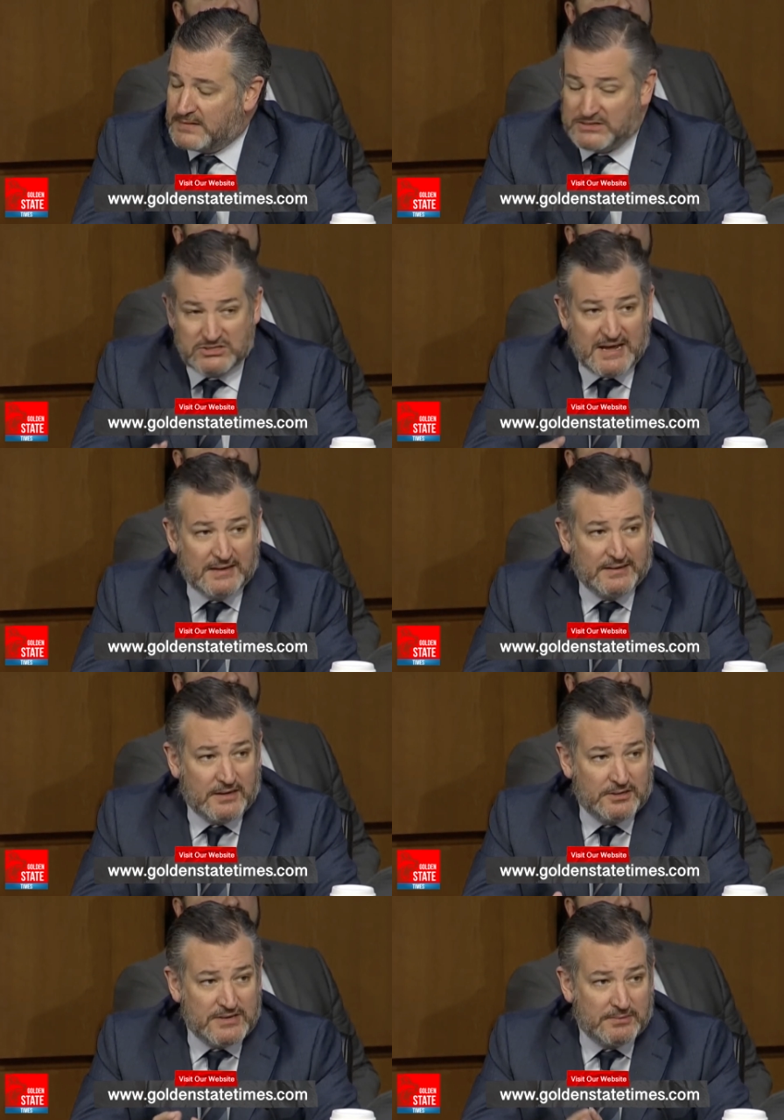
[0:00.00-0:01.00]
that,
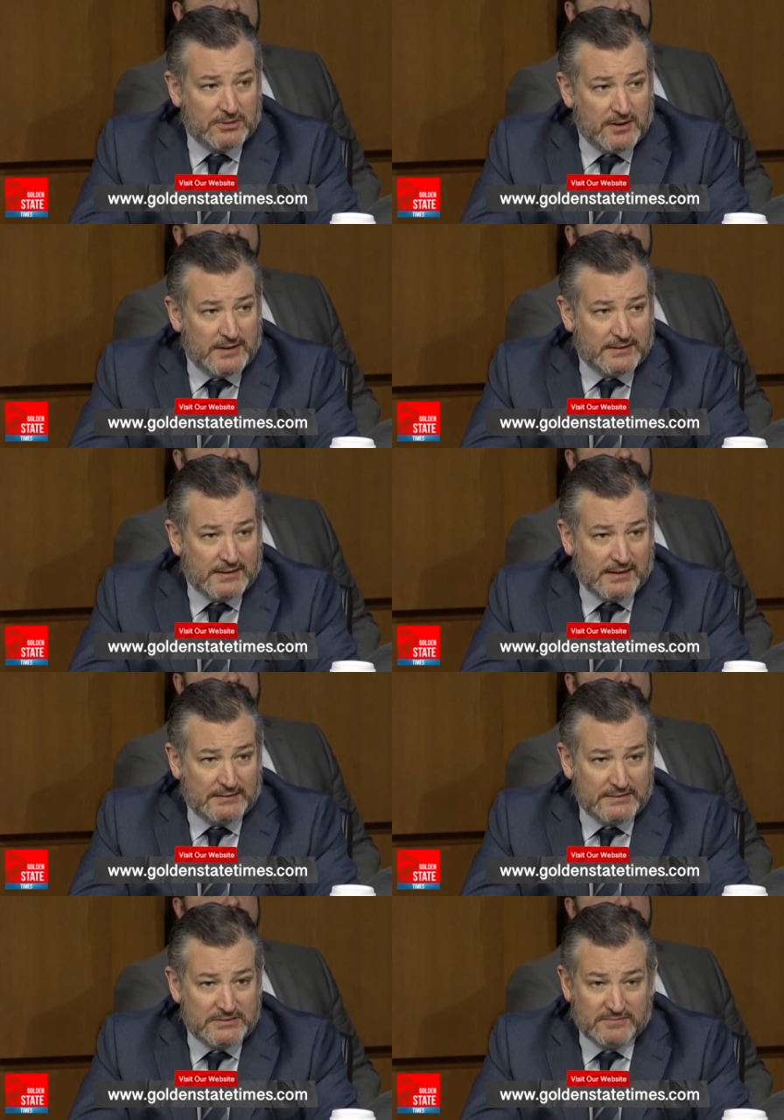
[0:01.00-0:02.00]
sadly, our Democratic
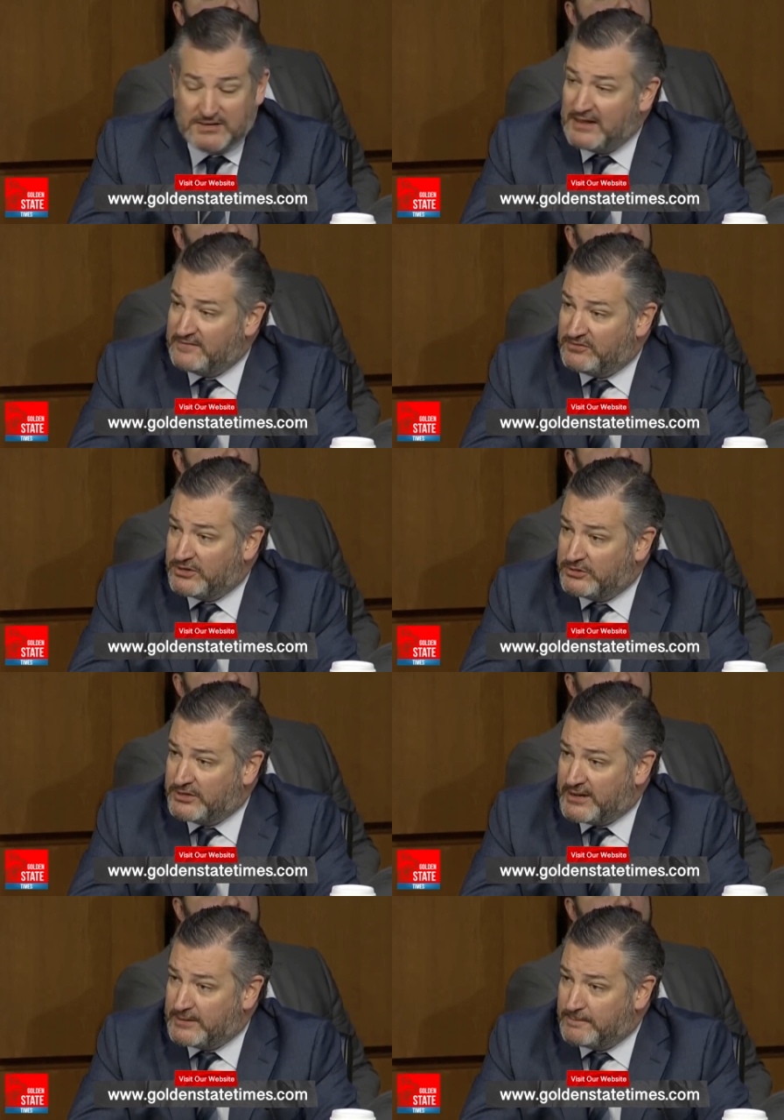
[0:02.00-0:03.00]
colleagues have gotten very
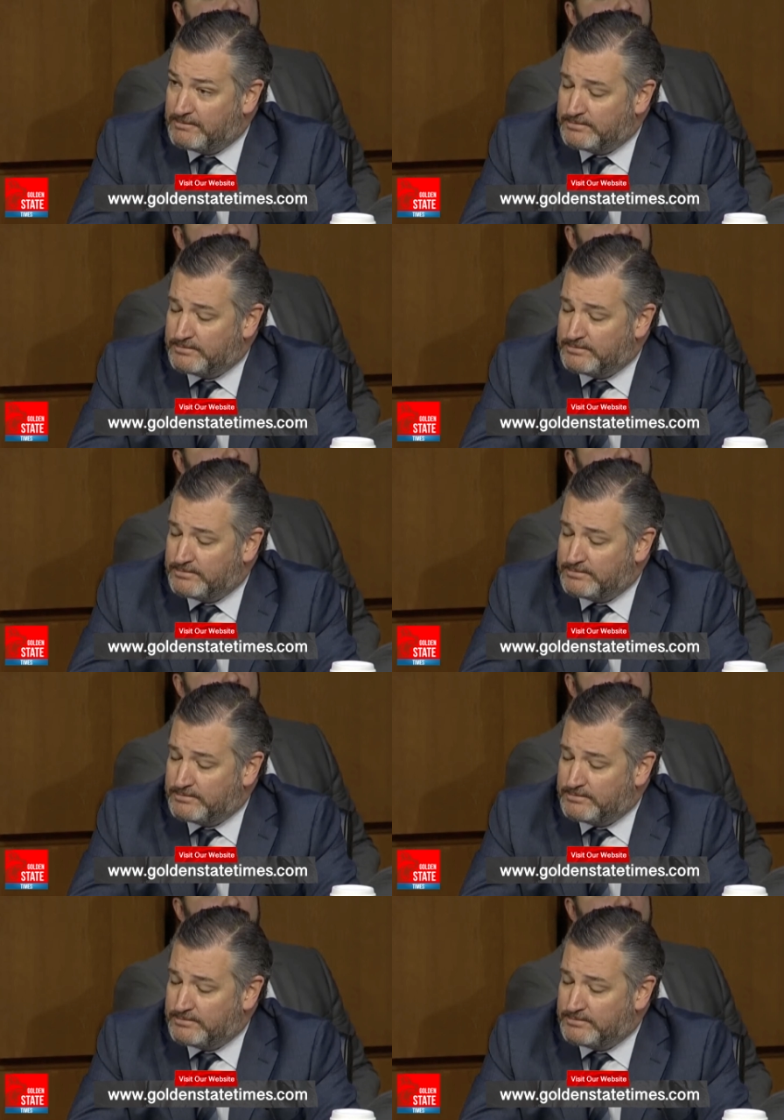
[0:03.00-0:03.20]
good at.